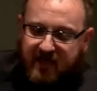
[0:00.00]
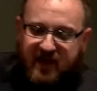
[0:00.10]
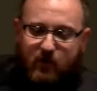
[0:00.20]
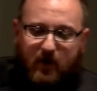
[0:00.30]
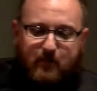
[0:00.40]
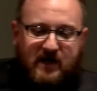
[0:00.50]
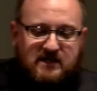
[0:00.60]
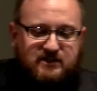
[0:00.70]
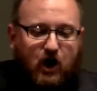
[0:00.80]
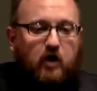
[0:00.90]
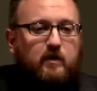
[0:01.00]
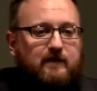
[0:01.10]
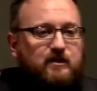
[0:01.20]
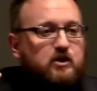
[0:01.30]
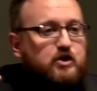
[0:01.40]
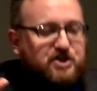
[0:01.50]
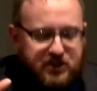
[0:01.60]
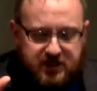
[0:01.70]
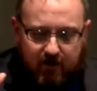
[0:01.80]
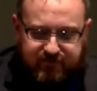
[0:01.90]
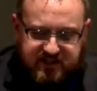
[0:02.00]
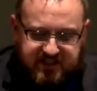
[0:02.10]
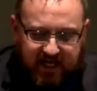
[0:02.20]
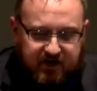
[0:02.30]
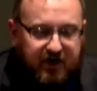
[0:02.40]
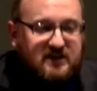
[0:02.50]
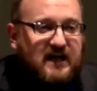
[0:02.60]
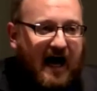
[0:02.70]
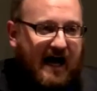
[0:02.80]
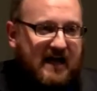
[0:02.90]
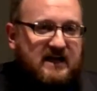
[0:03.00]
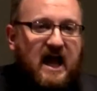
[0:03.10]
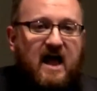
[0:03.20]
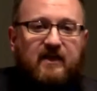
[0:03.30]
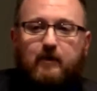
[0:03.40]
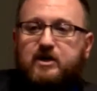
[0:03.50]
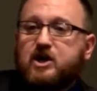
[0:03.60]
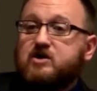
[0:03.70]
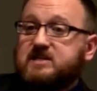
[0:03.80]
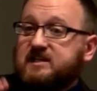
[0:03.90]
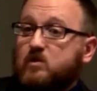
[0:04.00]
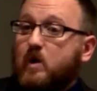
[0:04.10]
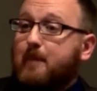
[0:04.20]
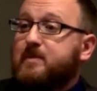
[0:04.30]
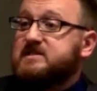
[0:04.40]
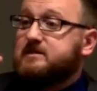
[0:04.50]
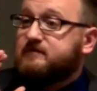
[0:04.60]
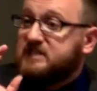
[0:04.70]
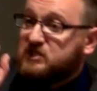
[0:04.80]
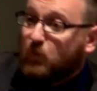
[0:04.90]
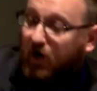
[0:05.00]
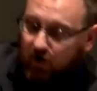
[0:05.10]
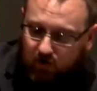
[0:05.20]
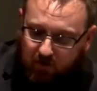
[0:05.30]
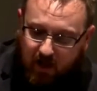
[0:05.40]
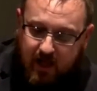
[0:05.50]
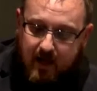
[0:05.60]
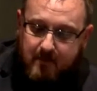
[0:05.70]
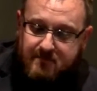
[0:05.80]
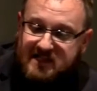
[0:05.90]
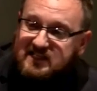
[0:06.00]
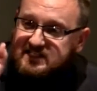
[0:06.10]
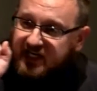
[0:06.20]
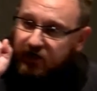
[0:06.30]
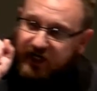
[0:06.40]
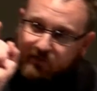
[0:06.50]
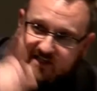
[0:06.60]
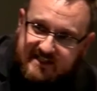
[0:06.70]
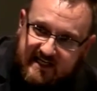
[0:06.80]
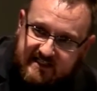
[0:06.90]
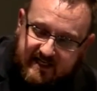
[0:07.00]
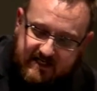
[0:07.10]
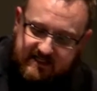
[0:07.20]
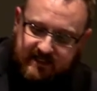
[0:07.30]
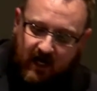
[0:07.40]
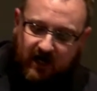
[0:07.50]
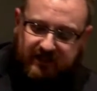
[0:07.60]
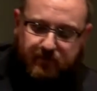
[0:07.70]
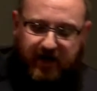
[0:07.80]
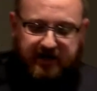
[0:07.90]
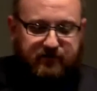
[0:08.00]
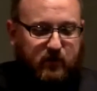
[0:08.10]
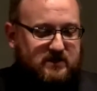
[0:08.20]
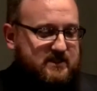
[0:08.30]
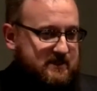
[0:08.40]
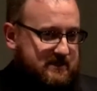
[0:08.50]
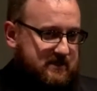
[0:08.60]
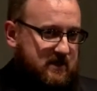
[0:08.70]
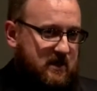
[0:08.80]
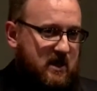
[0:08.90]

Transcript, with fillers: They were bent on revolution of the standard kind. They were using the weapons of this world, military resistance to occupying forces.